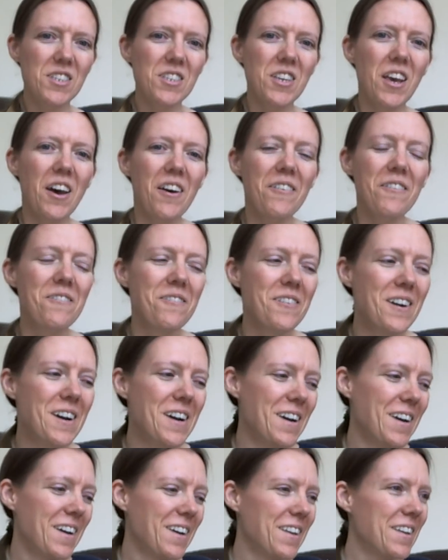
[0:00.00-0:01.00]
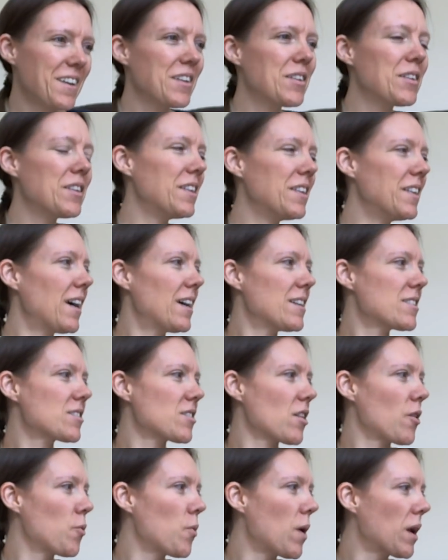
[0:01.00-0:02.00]
So yeah,
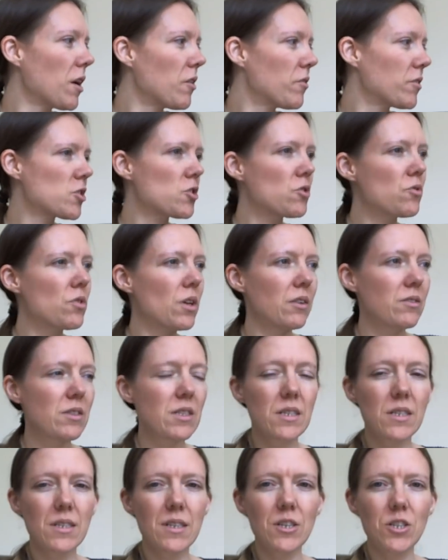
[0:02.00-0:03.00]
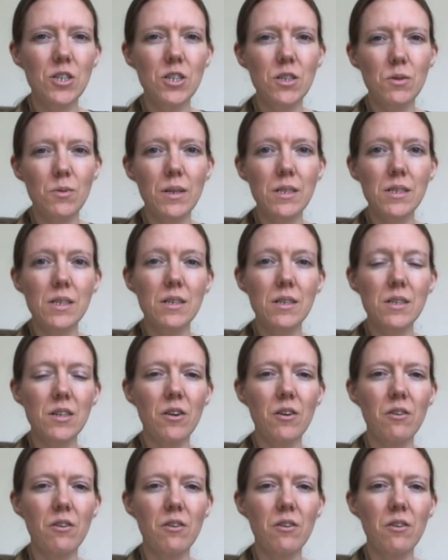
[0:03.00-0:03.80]
so well over 2,000 stitches went into